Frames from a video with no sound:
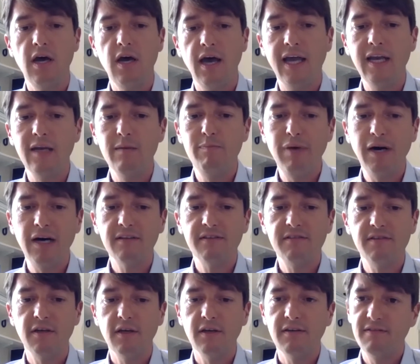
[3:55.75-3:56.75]
and part
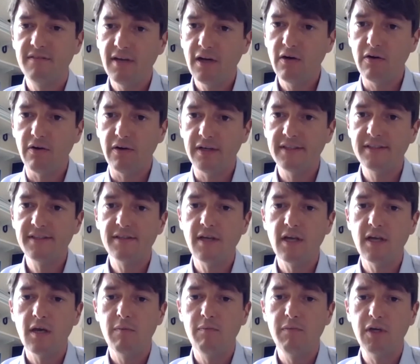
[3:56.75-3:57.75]
terrorist
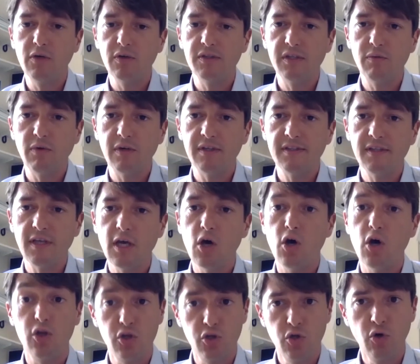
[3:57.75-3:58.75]
because he was
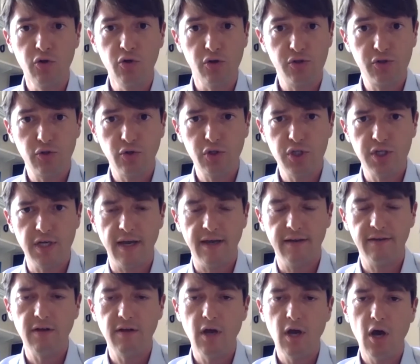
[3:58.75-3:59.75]
a known
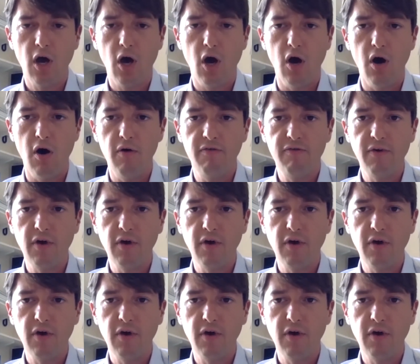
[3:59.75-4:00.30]
associate of